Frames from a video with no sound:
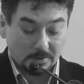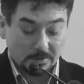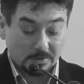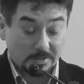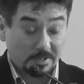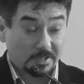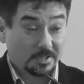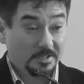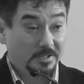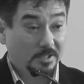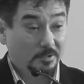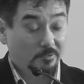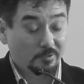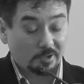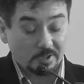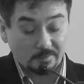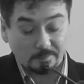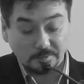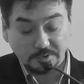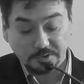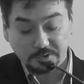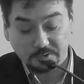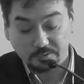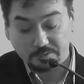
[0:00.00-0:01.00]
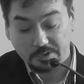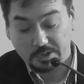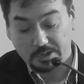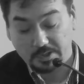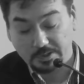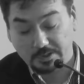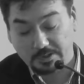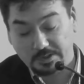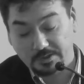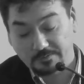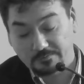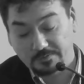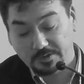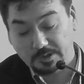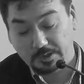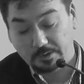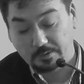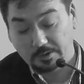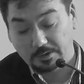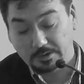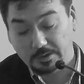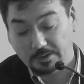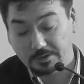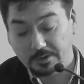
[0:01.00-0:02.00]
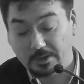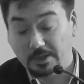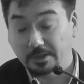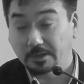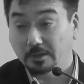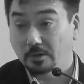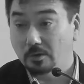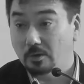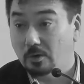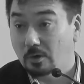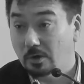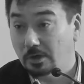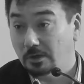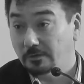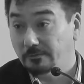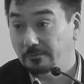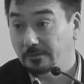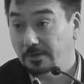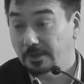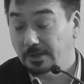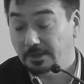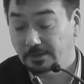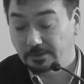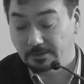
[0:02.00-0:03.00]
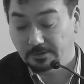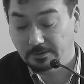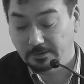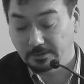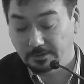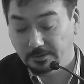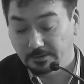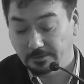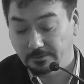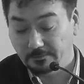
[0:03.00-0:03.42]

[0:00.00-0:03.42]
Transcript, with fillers: These agreements do not give Inuit an unqualified